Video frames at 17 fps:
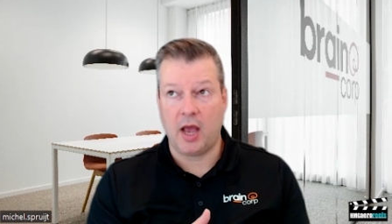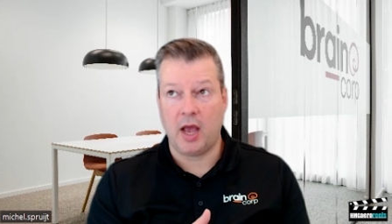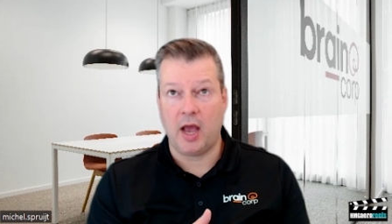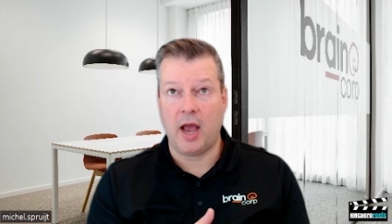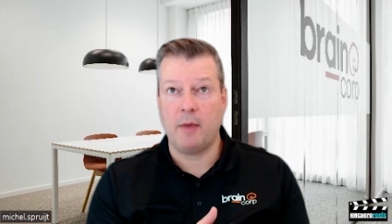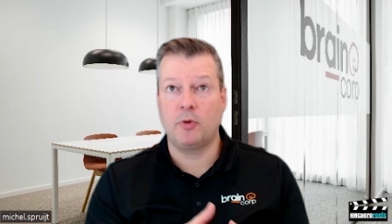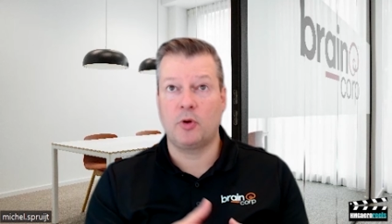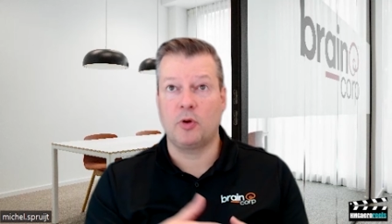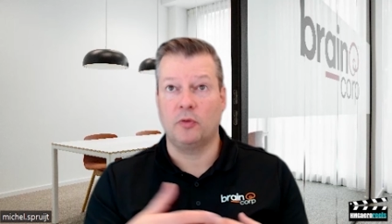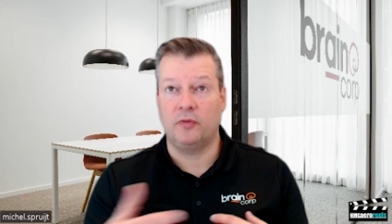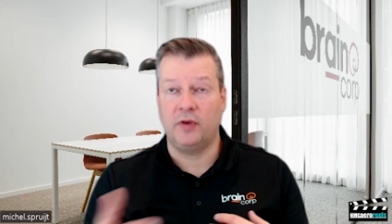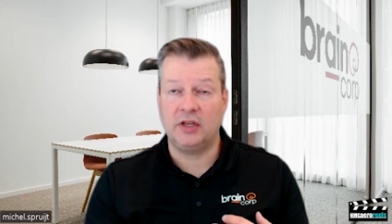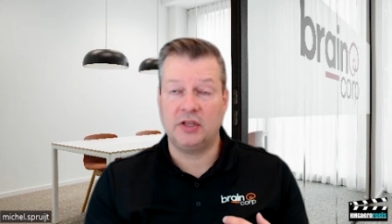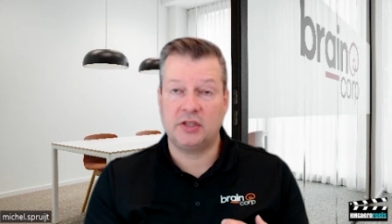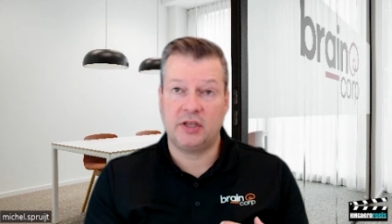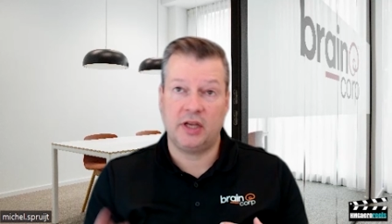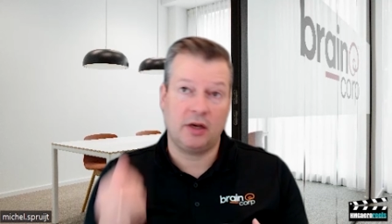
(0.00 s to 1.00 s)
I'm
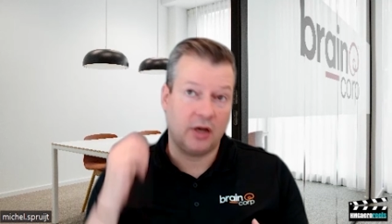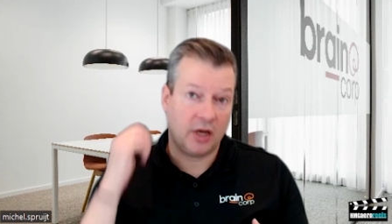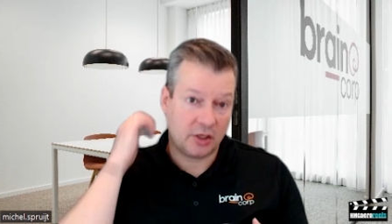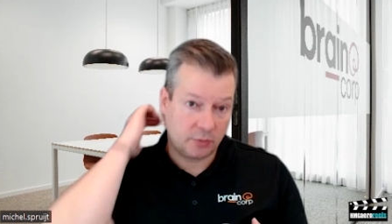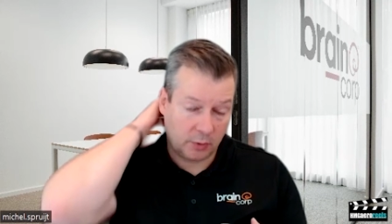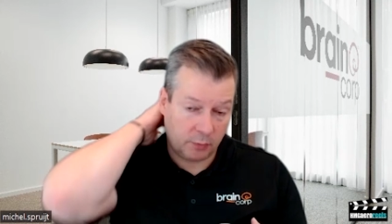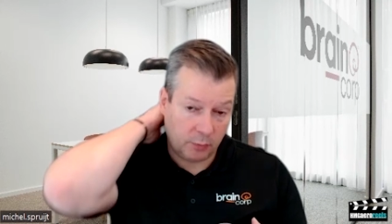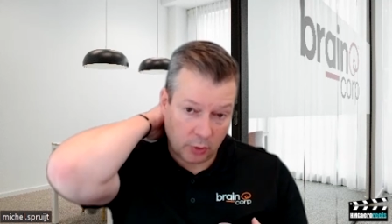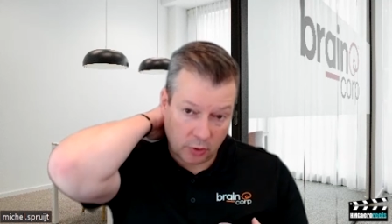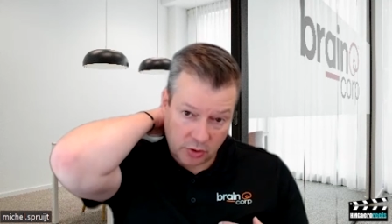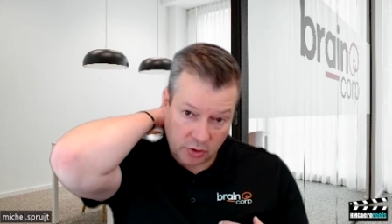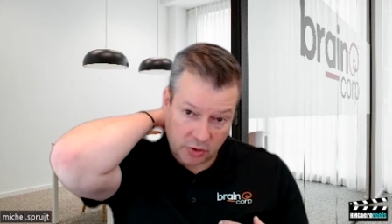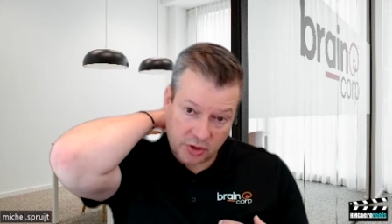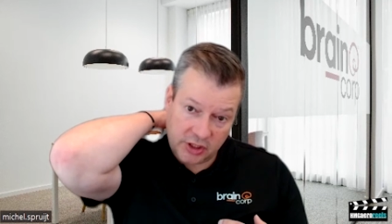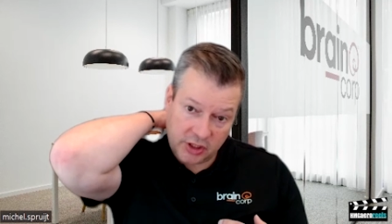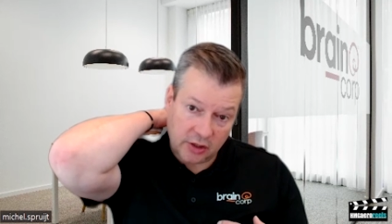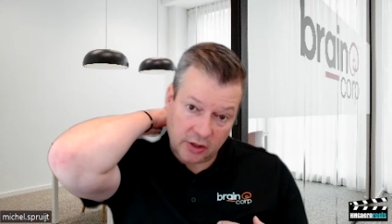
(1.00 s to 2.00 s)
convinced, and that's what we also
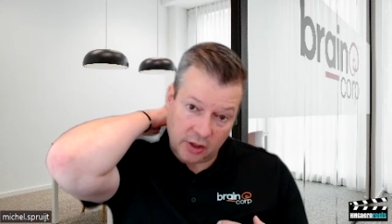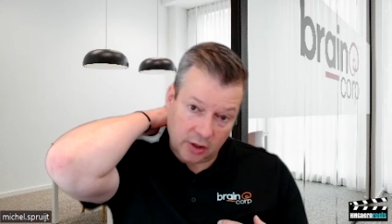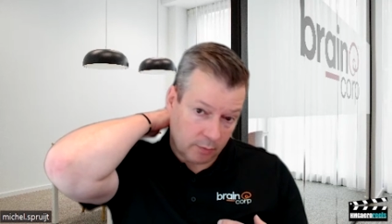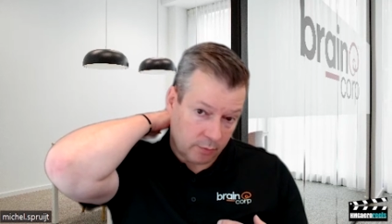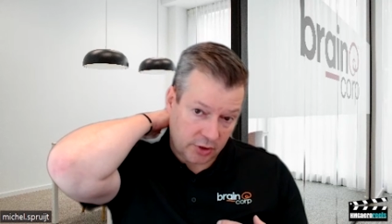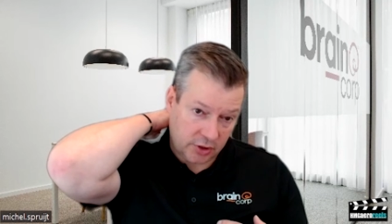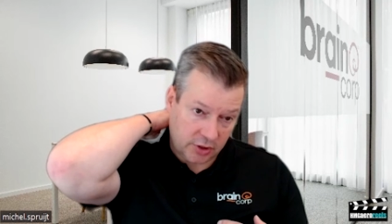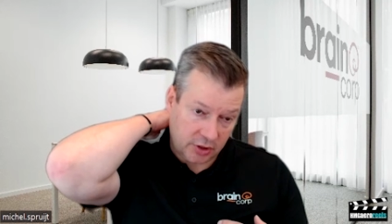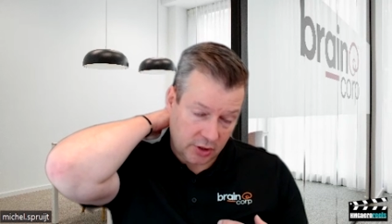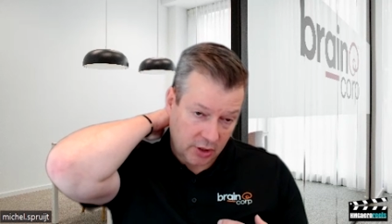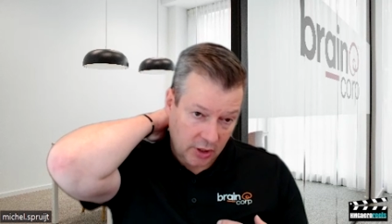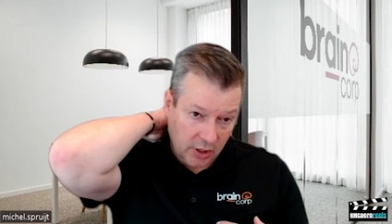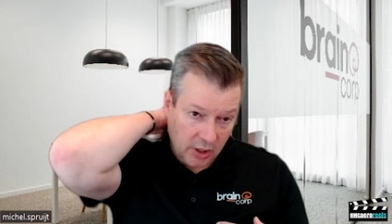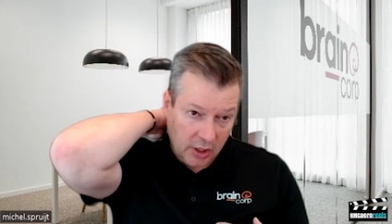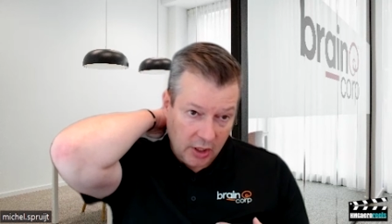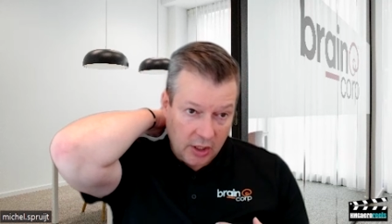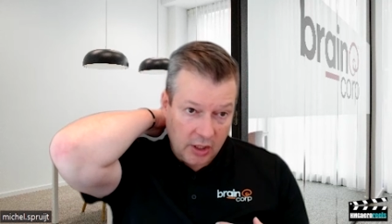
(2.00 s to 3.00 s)
see in the numbers,
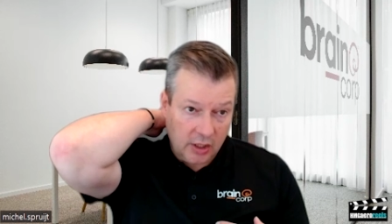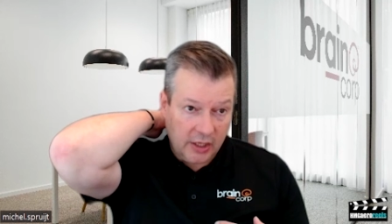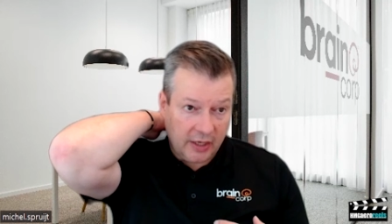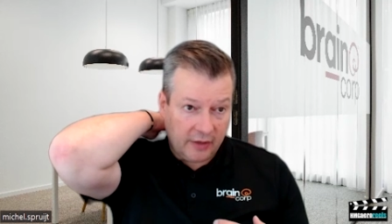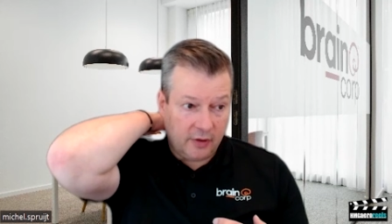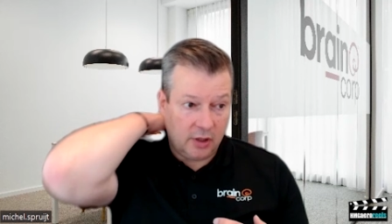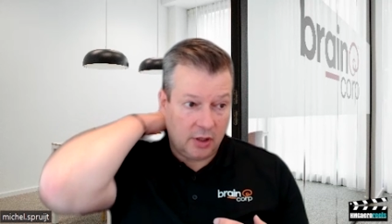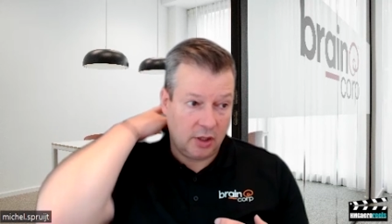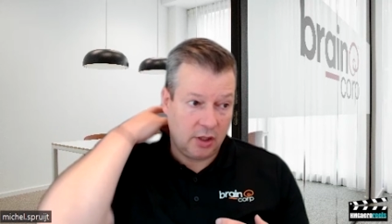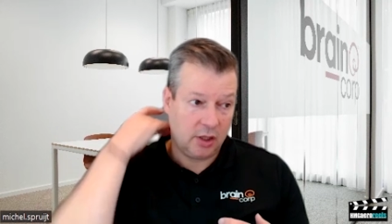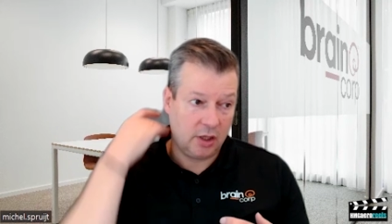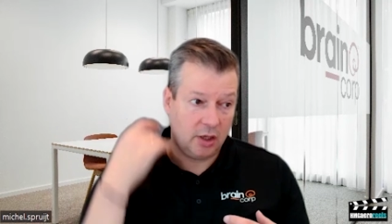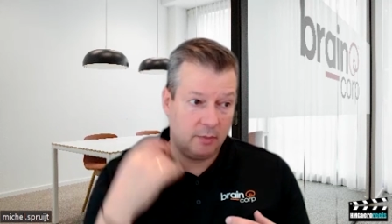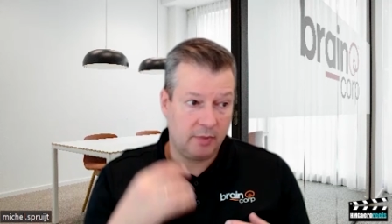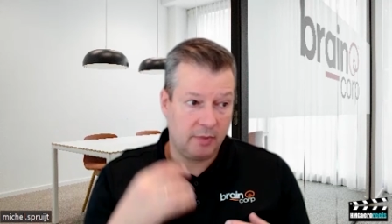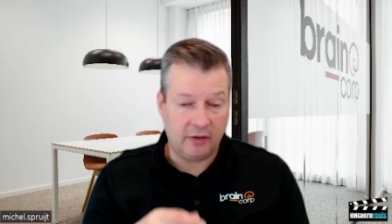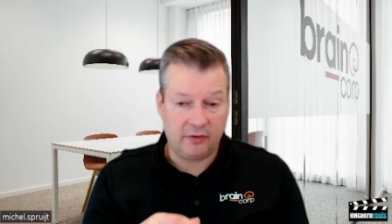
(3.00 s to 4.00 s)
that
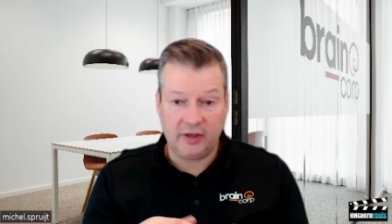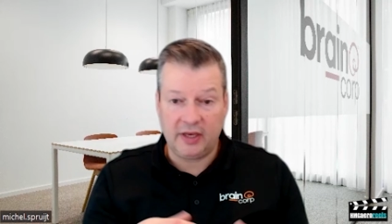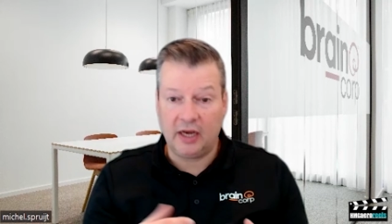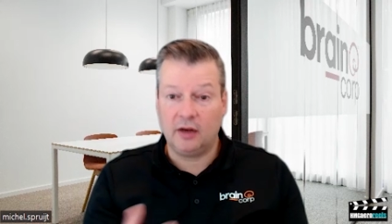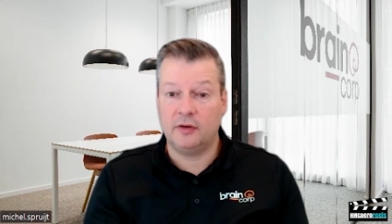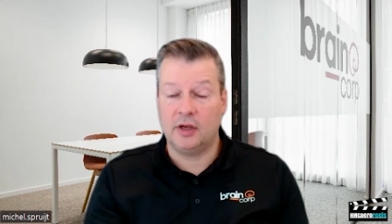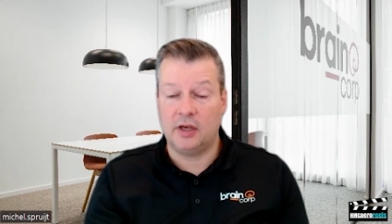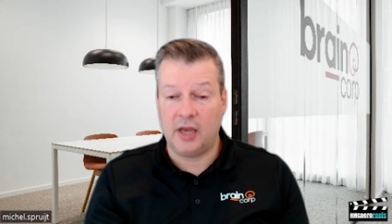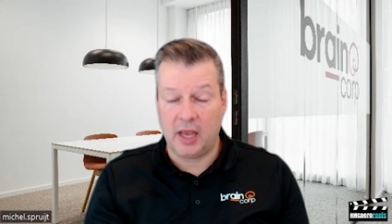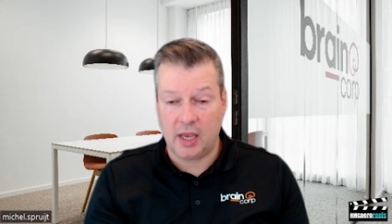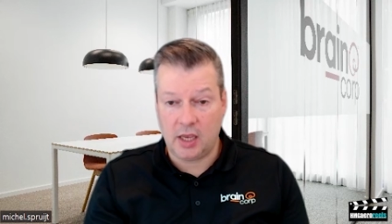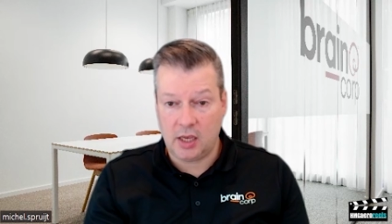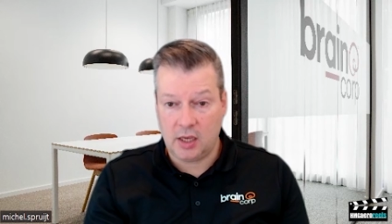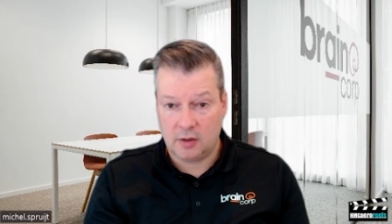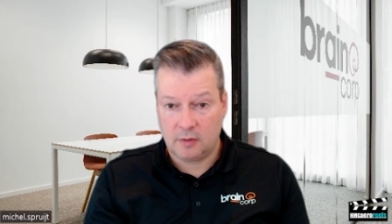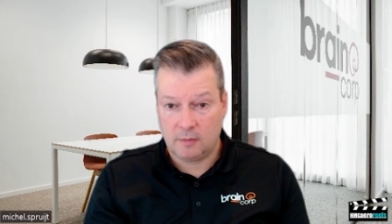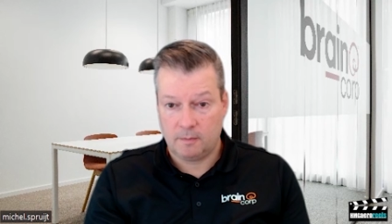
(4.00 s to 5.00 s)
at the end of the
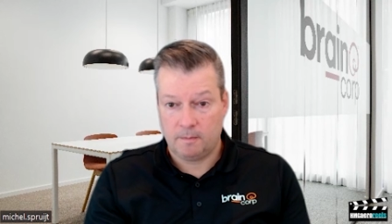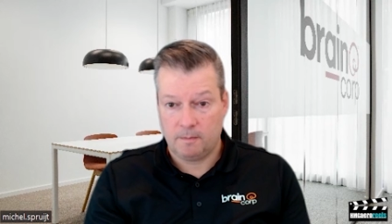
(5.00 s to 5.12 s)
day,